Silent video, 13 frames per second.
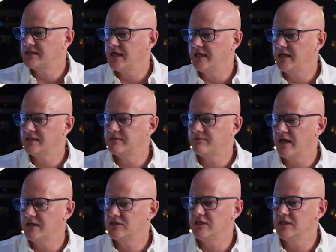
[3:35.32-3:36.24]
settings,
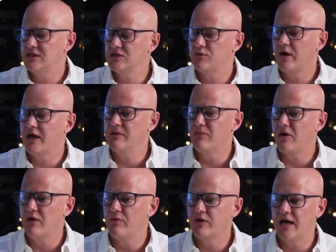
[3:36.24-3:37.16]
and so this is where you
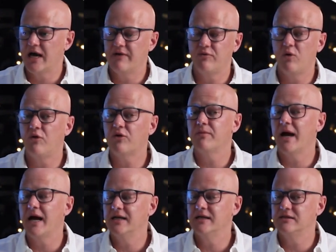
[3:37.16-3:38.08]
might want to have
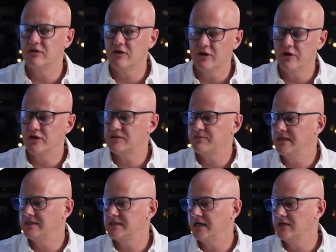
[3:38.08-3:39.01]
automated alerts
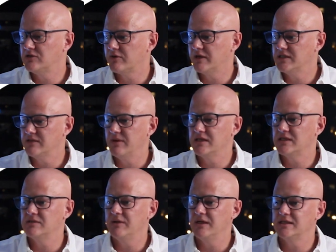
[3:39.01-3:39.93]
being sent or
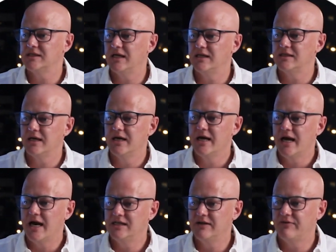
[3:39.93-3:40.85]
SMSs being sent
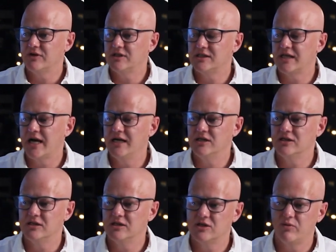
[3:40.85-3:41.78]
at different
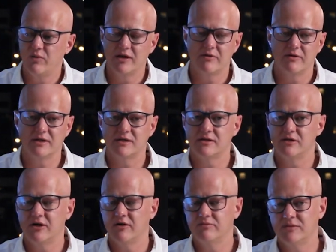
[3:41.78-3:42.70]
stages, and so whether it's
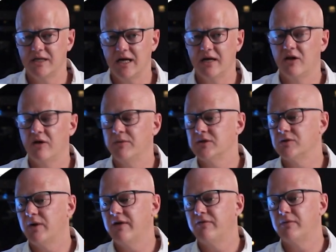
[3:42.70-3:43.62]
10 kilometers
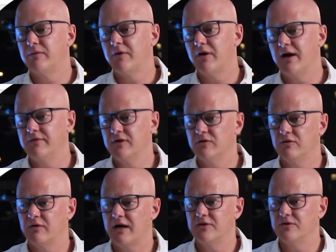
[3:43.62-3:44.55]
away from arriving
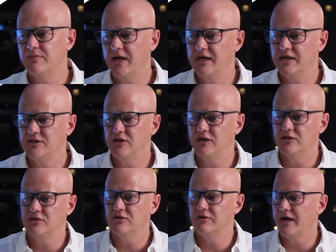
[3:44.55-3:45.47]
or 100 meters, you
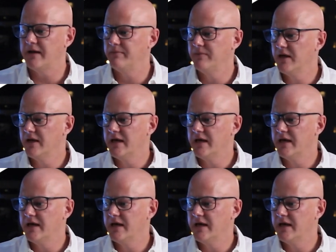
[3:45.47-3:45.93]
can do that.